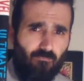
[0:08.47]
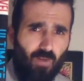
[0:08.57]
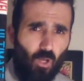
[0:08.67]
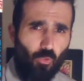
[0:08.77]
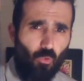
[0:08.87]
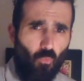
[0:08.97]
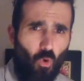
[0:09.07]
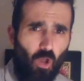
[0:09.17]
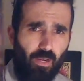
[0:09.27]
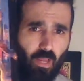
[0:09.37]
Volume
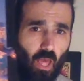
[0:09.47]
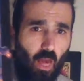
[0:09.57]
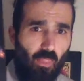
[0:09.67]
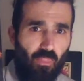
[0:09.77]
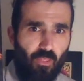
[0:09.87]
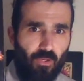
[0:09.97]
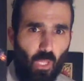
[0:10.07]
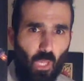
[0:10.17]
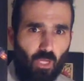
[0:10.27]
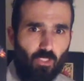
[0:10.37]
1, the
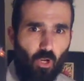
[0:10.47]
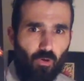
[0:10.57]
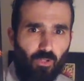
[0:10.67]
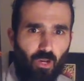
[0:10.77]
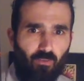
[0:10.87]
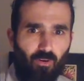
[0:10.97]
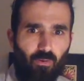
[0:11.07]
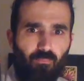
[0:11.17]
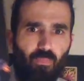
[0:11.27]
Deluxe Hardcover.